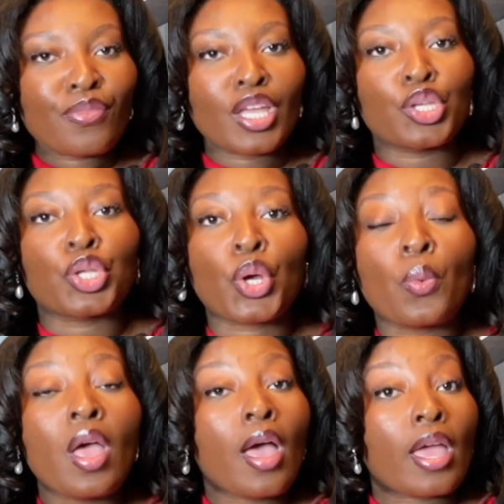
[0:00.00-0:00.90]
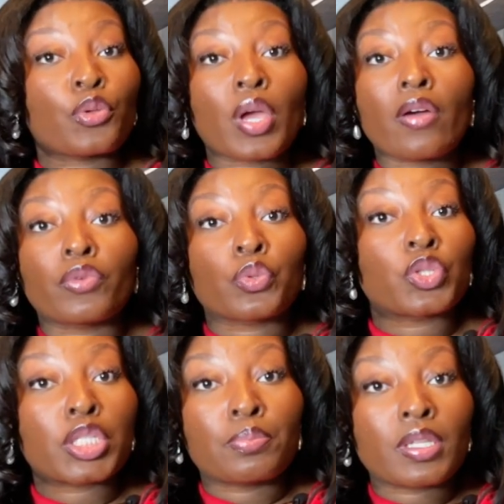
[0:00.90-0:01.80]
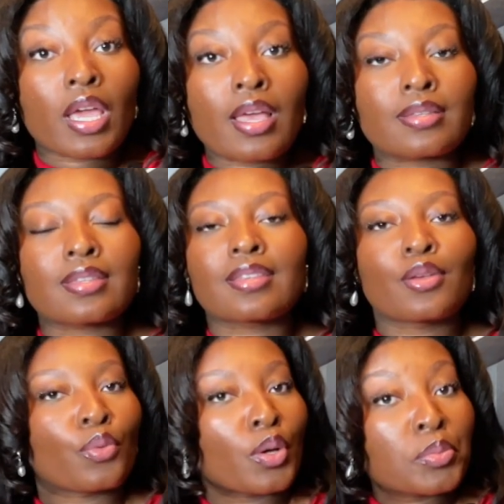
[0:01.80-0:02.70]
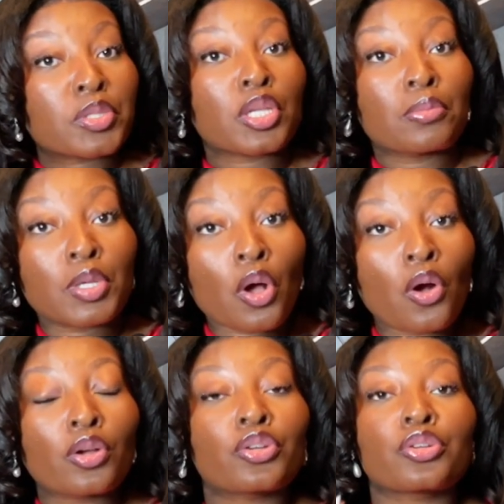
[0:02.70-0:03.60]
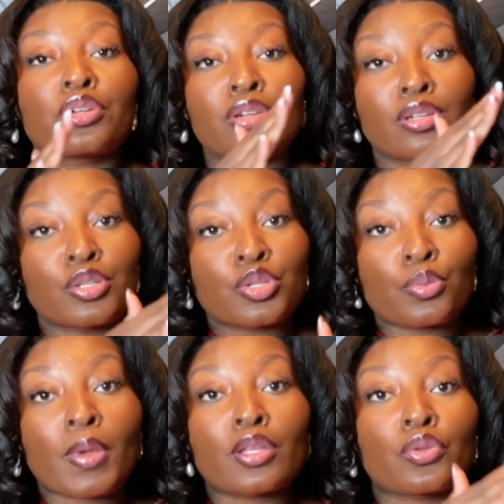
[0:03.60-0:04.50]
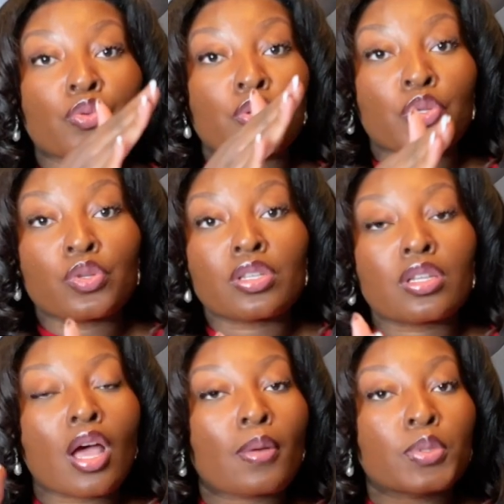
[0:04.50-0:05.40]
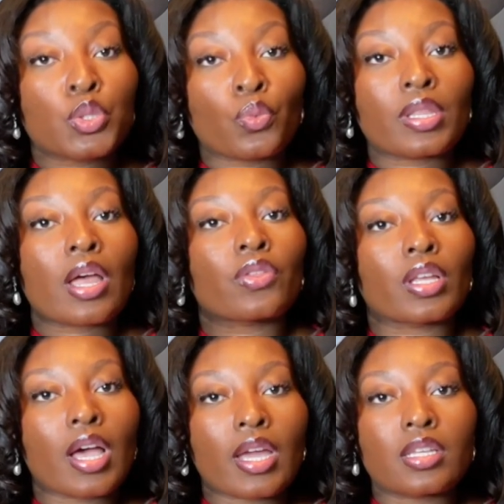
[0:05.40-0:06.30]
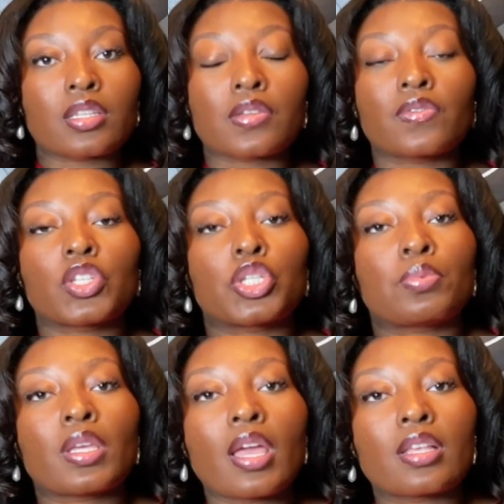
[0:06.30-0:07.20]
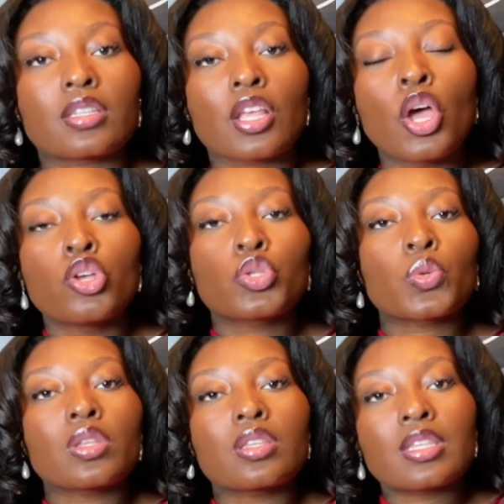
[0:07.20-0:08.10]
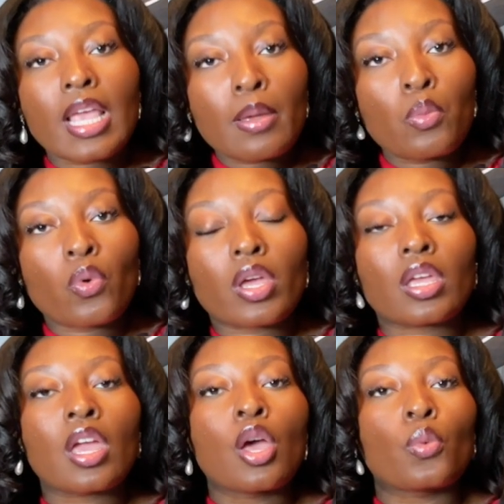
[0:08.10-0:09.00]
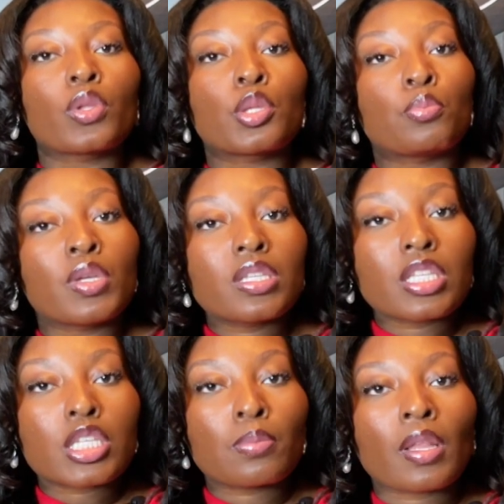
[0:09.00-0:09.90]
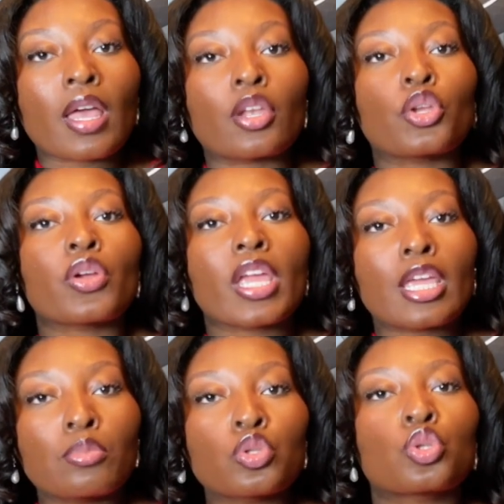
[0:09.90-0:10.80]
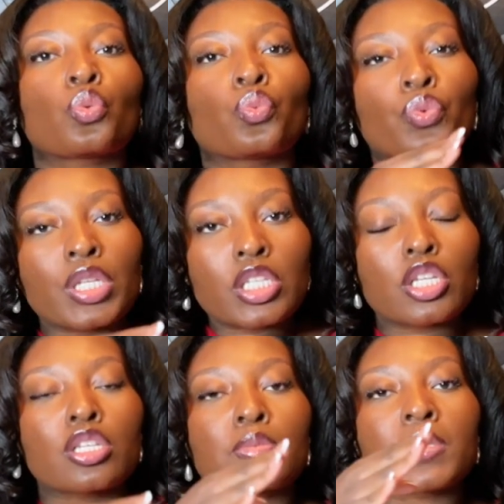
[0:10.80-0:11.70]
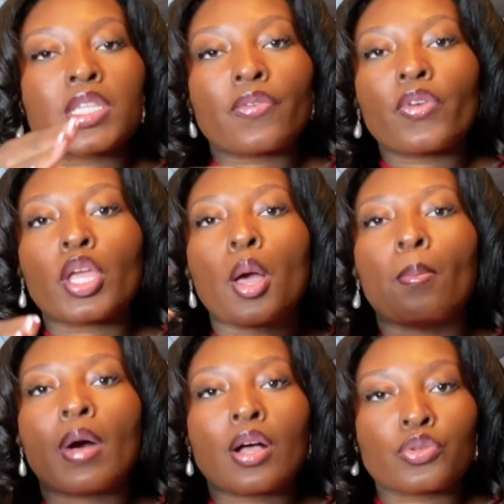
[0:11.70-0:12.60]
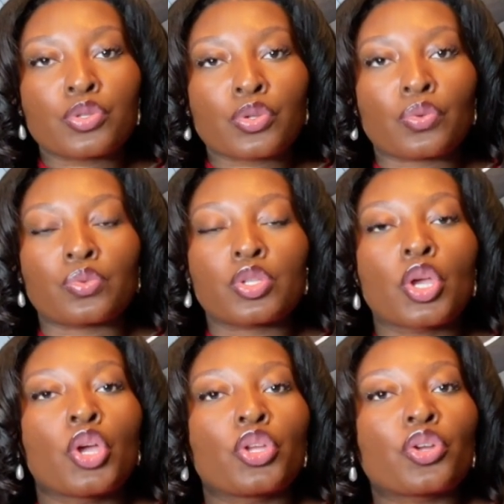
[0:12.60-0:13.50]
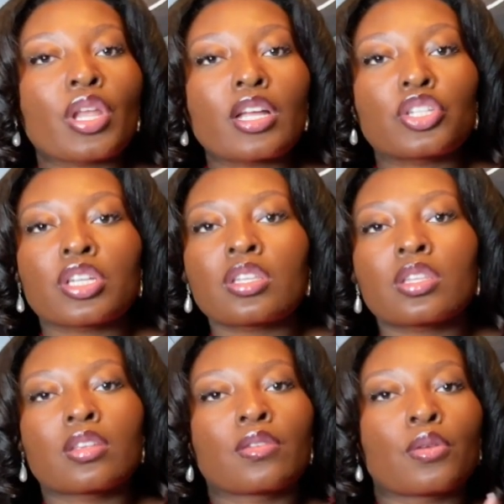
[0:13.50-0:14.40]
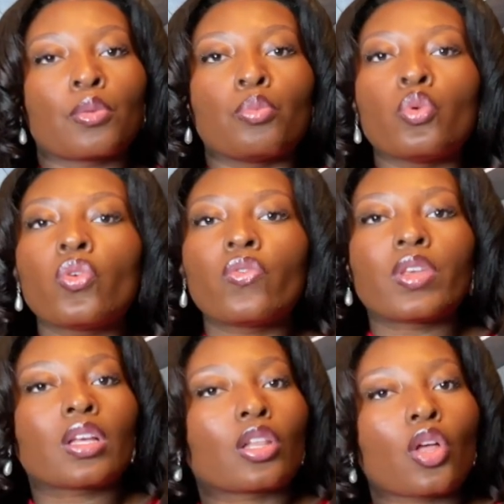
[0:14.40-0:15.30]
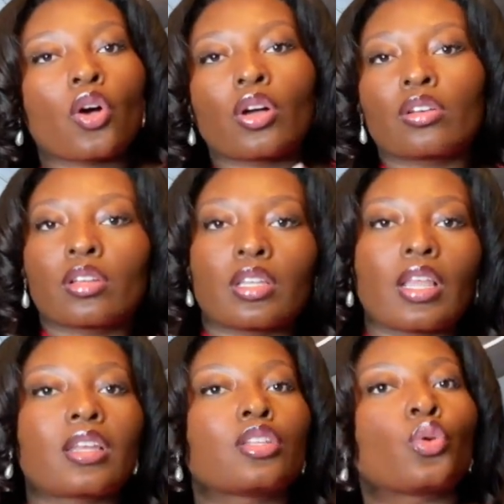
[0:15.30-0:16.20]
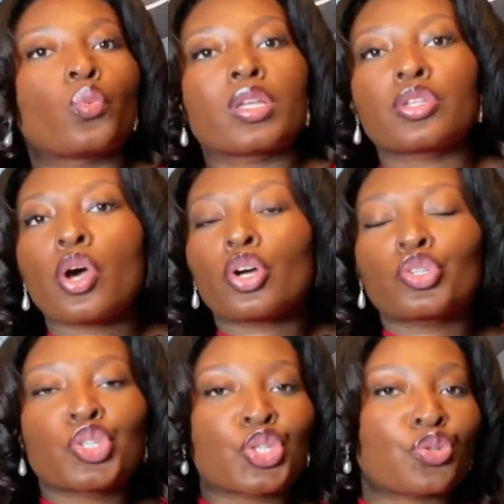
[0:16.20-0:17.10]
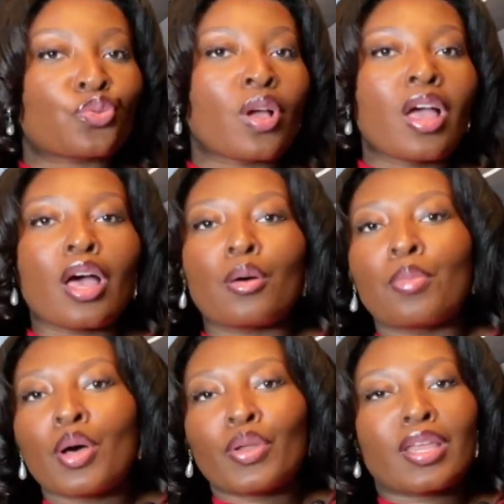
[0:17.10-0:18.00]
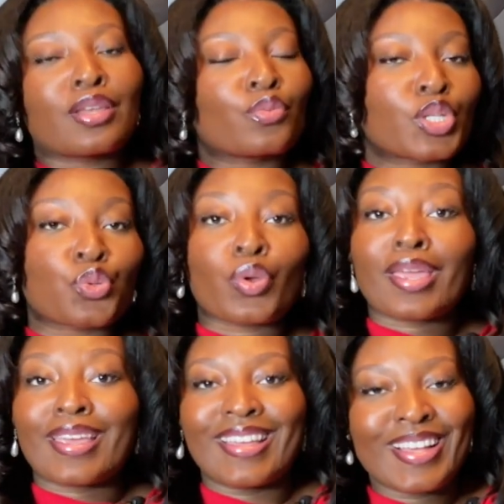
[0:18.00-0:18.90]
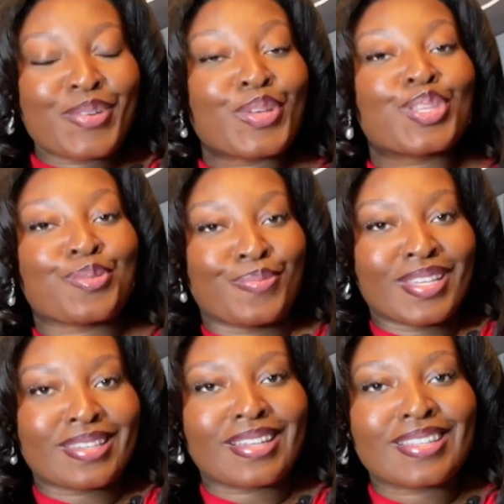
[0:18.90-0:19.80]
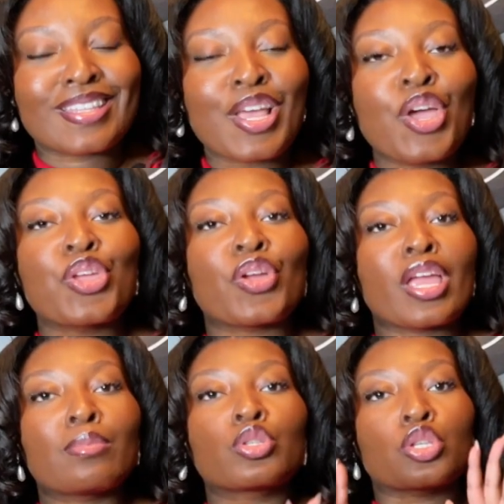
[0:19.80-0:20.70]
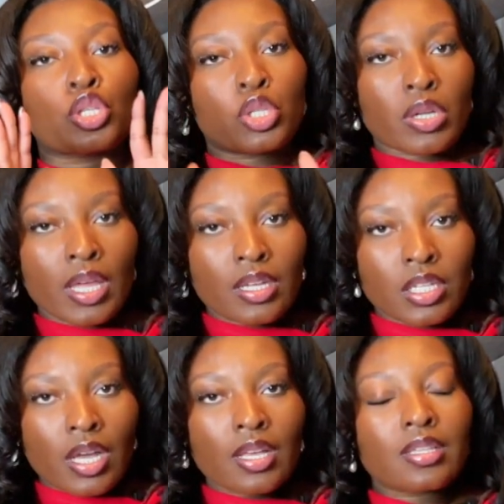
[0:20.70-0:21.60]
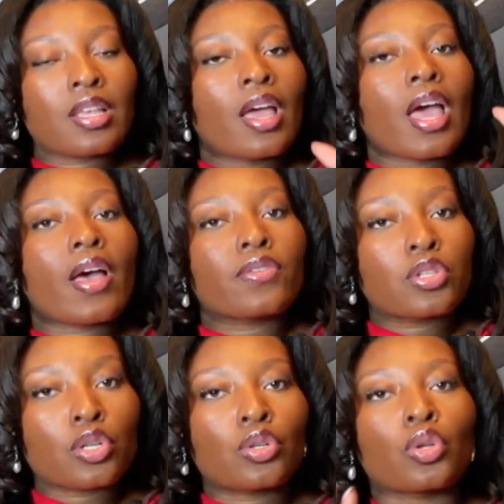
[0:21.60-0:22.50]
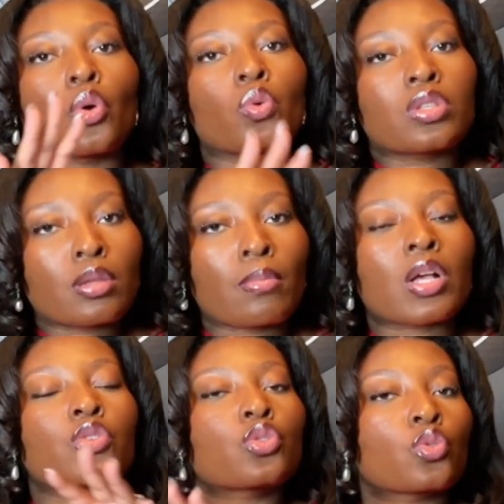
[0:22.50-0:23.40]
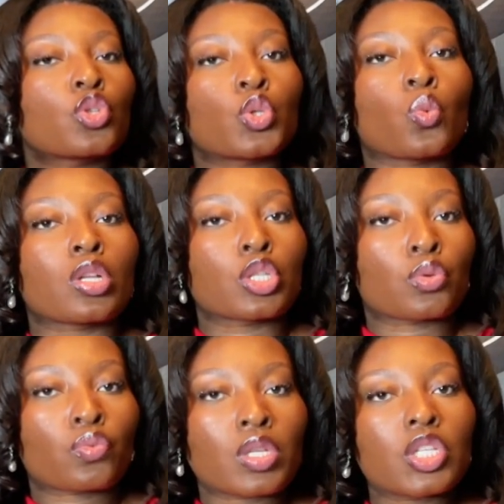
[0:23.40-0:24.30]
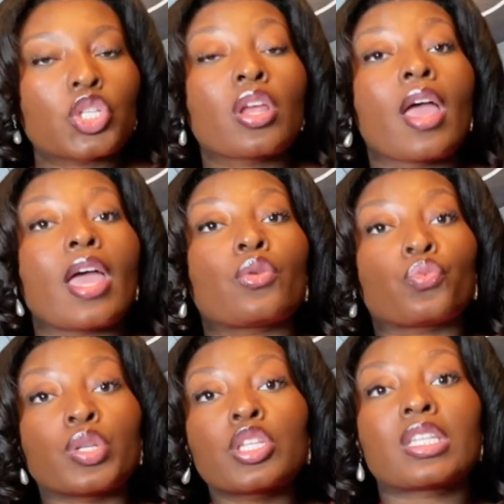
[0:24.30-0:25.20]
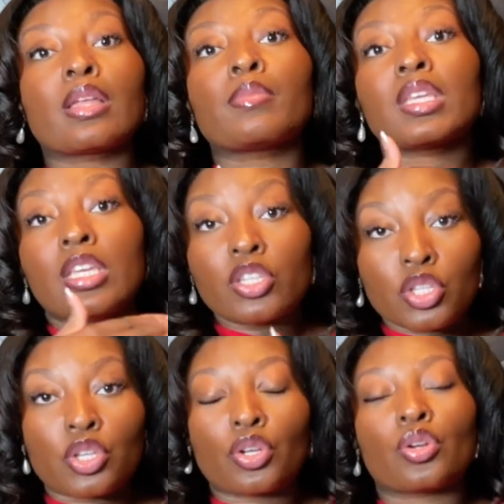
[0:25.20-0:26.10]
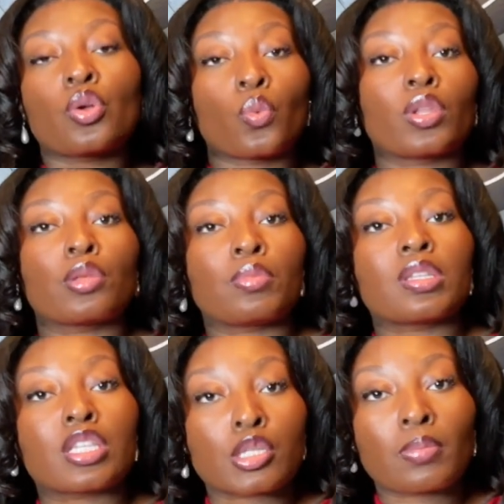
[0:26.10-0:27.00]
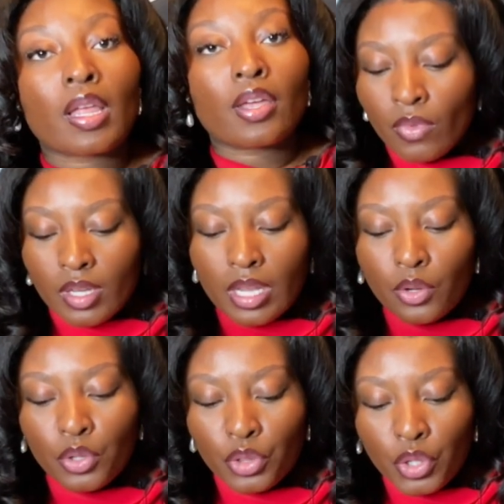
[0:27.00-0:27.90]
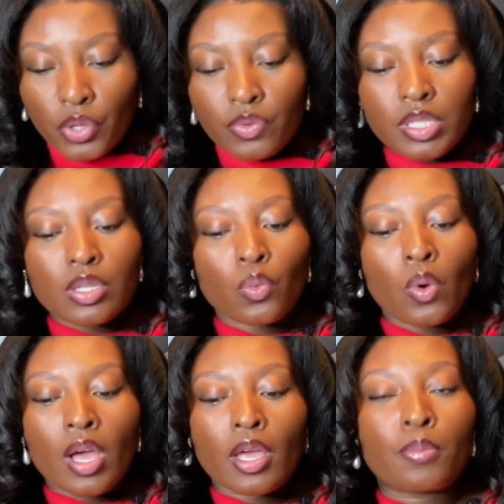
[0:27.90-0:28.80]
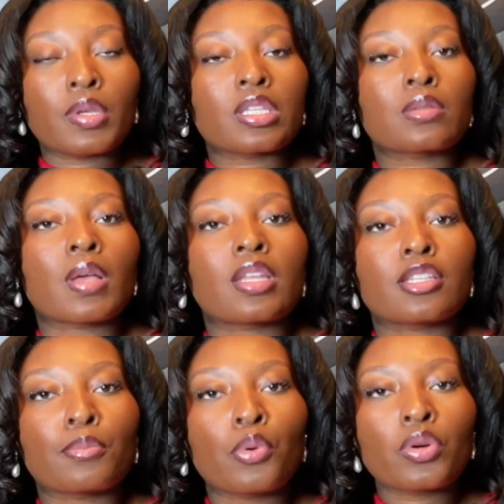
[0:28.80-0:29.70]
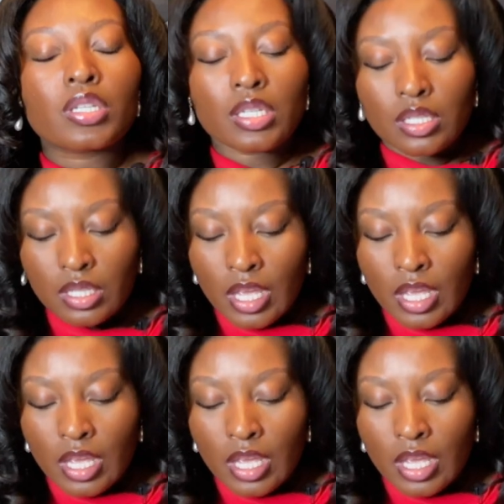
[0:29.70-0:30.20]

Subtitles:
and you have no GPS. Well, it's going to be harder to make those certain stops without the guidance of the GPS. So in the same way, with the business plan, you're able to reach specific milestones. You're not just moving along and letting the wind toss you about any which way with your business. You're able to strategize, have certain goals and milestones you want to reach, and reach them easier with a business plan. Now, the third reason why a business plan is important